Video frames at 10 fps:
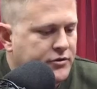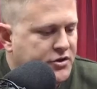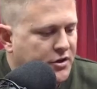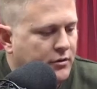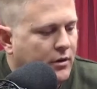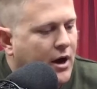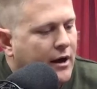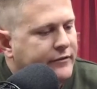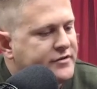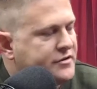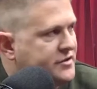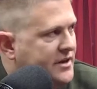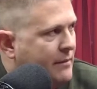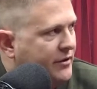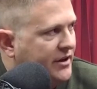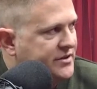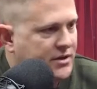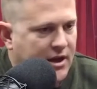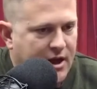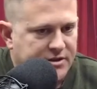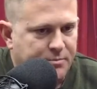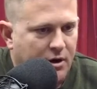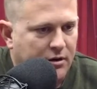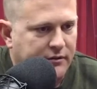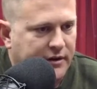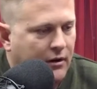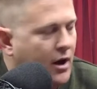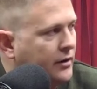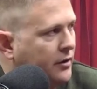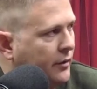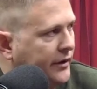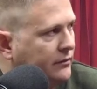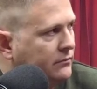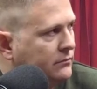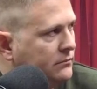to officers and deputies as part of their ongoing